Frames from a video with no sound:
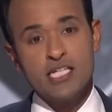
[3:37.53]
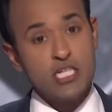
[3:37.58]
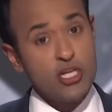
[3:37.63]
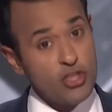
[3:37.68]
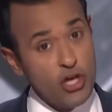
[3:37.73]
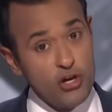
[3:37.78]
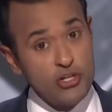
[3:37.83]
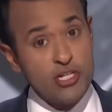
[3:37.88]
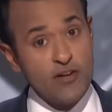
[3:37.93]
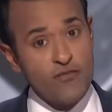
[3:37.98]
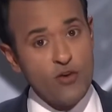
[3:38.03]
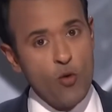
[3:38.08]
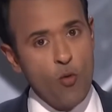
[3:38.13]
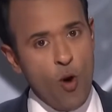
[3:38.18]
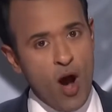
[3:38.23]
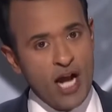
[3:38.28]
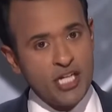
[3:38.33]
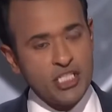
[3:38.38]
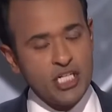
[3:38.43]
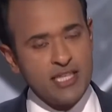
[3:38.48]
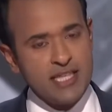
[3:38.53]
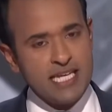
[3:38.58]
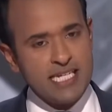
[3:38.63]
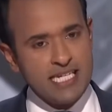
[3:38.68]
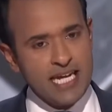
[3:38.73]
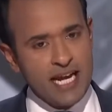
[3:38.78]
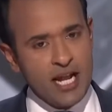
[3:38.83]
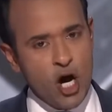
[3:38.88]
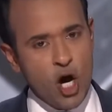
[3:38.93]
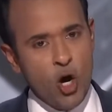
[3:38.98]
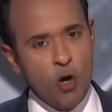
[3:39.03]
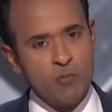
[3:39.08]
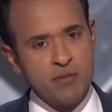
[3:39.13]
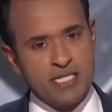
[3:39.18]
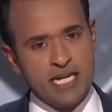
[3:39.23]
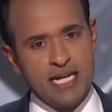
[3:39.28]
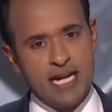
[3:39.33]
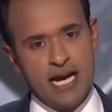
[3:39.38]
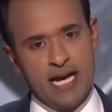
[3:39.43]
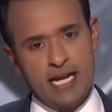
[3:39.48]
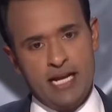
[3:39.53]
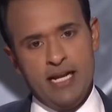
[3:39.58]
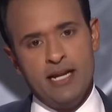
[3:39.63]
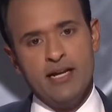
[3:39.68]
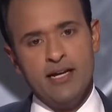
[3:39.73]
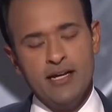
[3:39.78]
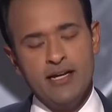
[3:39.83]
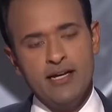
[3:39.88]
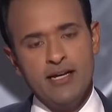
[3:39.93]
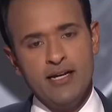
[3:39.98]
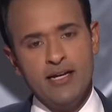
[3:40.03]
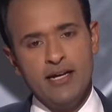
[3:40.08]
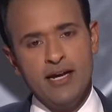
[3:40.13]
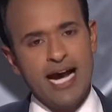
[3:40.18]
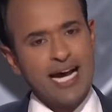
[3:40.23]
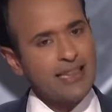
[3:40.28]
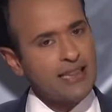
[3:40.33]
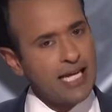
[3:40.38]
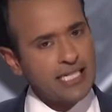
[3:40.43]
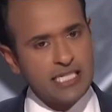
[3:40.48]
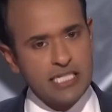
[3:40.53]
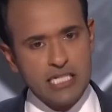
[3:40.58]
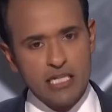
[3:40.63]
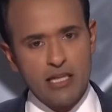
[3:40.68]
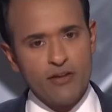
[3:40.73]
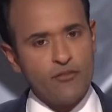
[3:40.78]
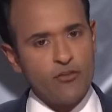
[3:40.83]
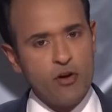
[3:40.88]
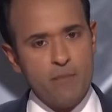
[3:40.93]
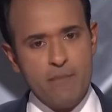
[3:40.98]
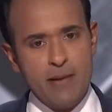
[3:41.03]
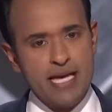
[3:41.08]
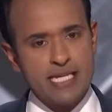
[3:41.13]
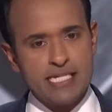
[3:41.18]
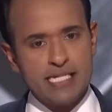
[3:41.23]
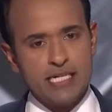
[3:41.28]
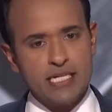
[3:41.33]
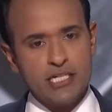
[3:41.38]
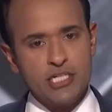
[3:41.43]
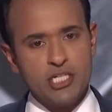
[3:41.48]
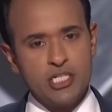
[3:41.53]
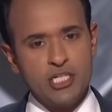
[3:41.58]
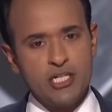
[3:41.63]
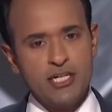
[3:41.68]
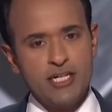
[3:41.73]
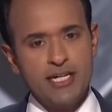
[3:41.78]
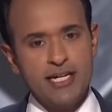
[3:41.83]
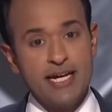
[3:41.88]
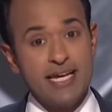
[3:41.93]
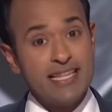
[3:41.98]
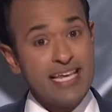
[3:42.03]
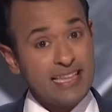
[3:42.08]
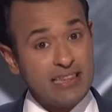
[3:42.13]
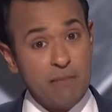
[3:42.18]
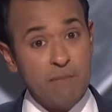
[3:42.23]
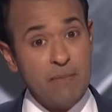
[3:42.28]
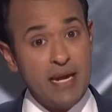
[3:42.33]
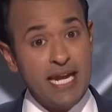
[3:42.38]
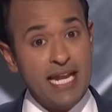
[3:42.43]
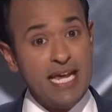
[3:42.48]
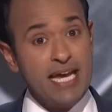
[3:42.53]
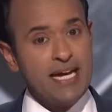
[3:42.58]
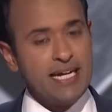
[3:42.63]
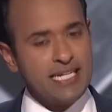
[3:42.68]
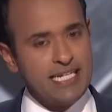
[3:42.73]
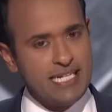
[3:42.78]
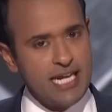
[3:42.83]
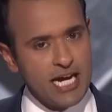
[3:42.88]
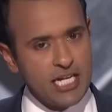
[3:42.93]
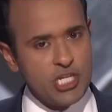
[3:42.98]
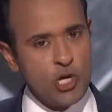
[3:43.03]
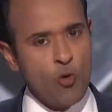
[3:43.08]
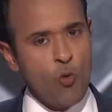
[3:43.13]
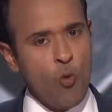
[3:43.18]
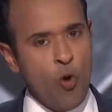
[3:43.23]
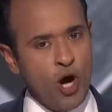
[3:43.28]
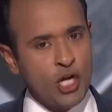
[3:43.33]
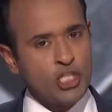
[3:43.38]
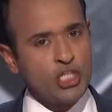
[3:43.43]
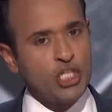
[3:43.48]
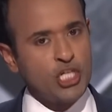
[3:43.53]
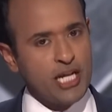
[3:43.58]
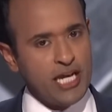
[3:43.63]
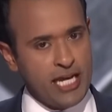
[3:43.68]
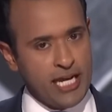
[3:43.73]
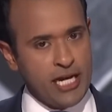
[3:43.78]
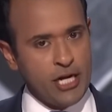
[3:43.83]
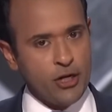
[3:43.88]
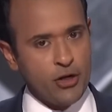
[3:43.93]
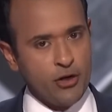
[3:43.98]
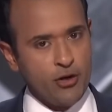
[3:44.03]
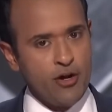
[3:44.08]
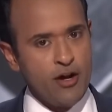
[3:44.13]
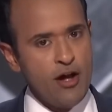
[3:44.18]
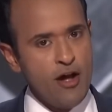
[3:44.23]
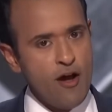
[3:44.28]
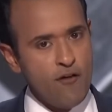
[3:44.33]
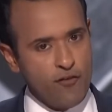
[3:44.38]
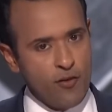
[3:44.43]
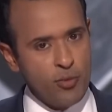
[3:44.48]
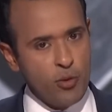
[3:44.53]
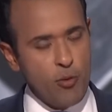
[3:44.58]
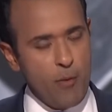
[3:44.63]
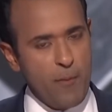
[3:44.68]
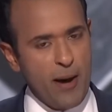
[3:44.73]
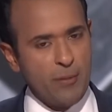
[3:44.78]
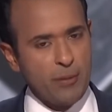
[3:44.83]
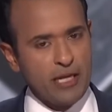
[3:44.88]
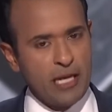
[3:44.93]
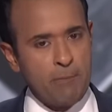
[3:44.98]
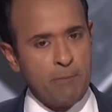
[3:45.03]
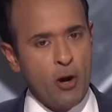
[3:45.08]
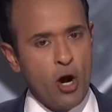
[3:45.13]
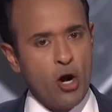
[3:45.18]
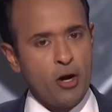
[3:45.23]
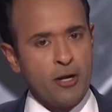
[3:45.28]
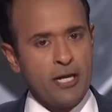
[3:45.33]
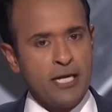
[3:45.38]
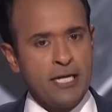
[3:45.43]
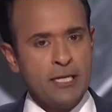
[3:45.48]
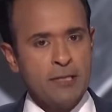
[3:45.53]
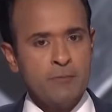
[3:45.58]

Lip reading: To those of you watching this at home tonight, I'd like to deliver a message that the media doesn't want you to hear from the Republican Party.